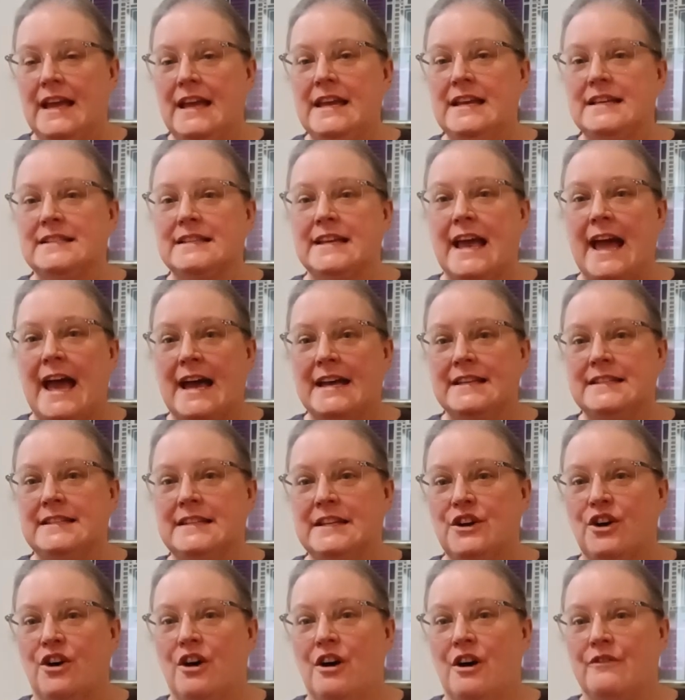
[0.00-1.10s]
he is
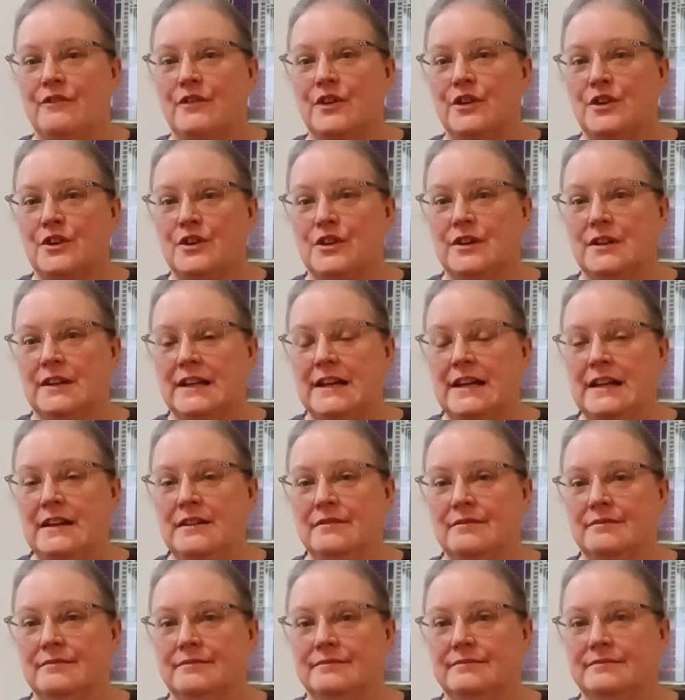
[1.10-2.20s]
casting off
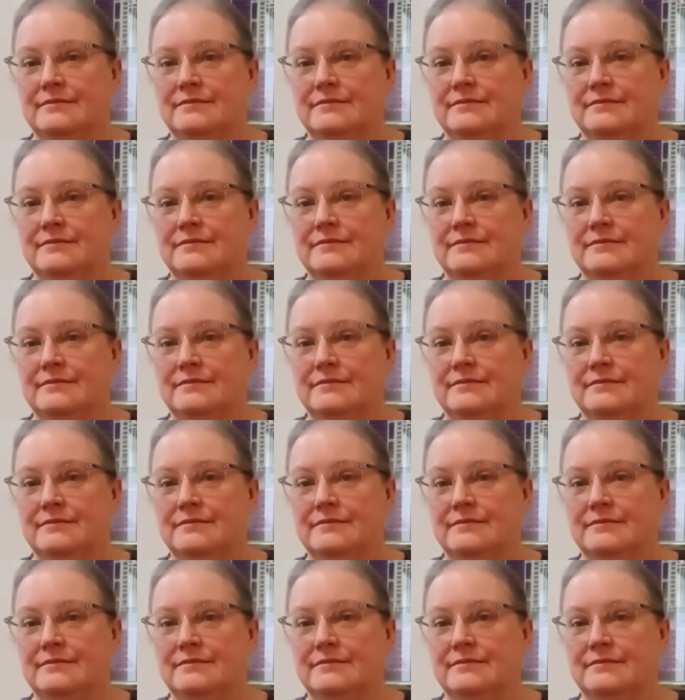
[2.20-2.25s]
early.